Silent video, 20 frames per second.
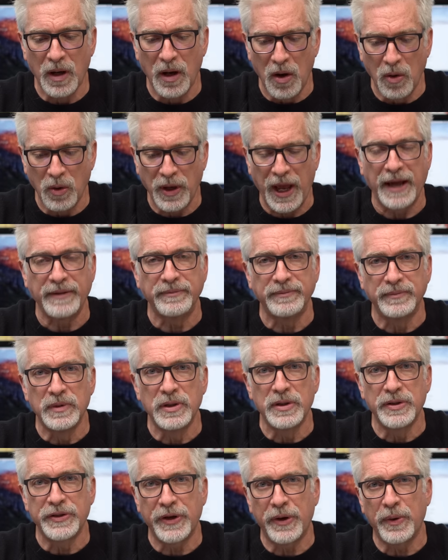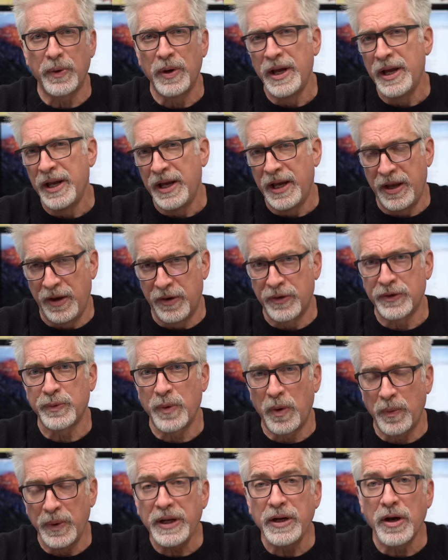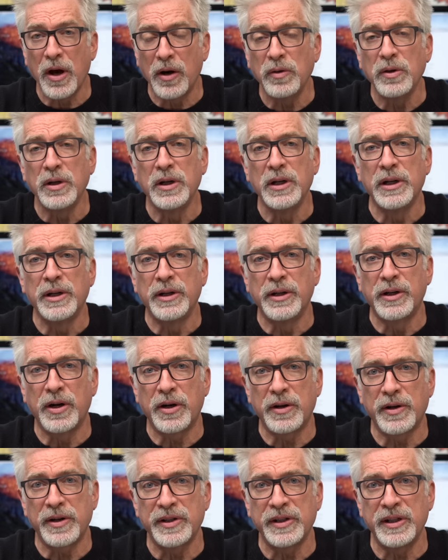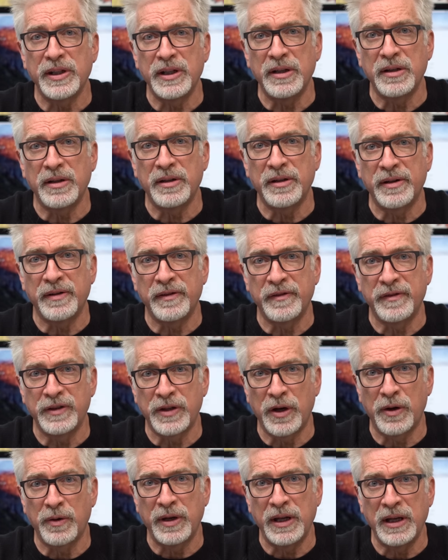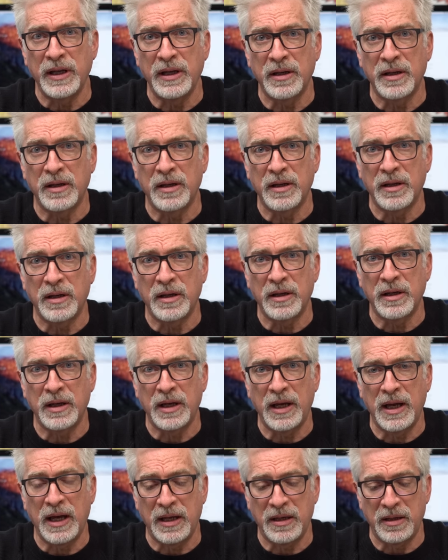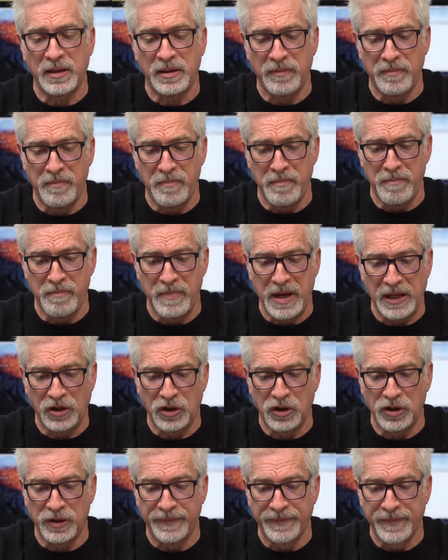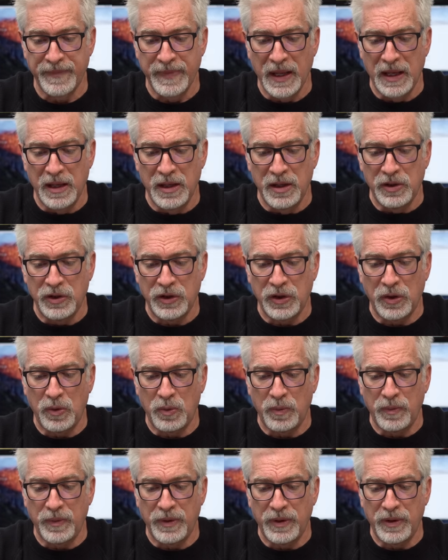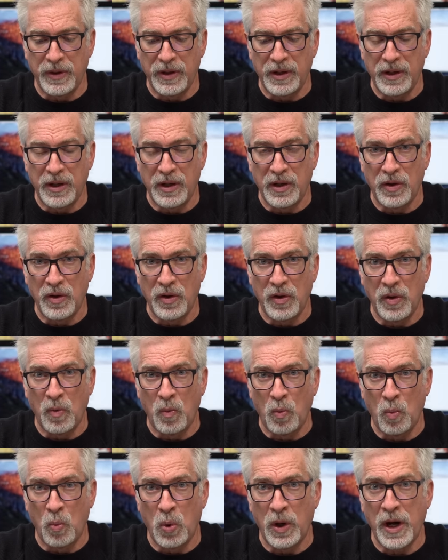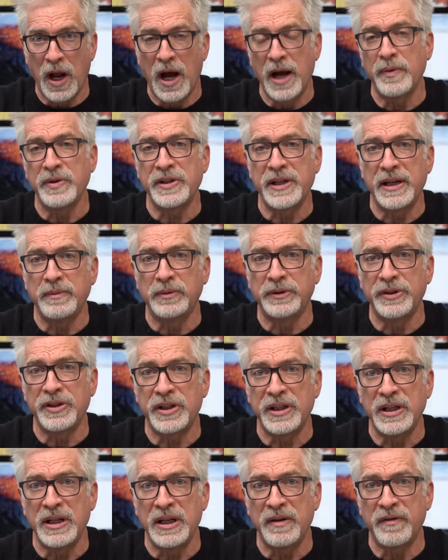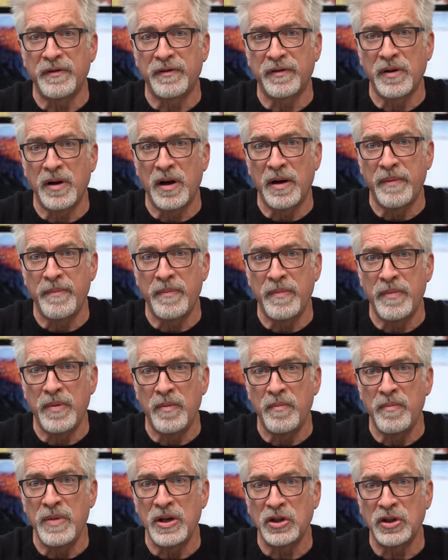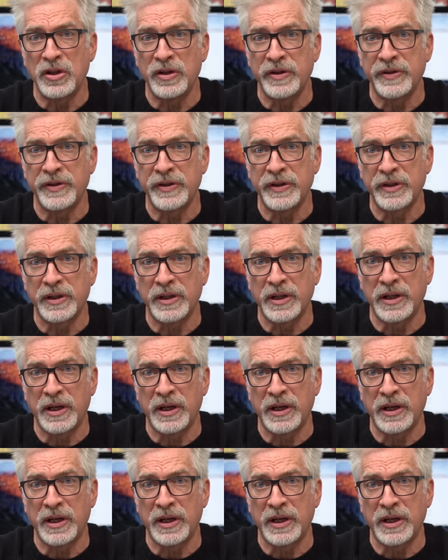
Okay. So here's what we know, courtesy of Tony and Mitch. So what I was able to see from Mitch's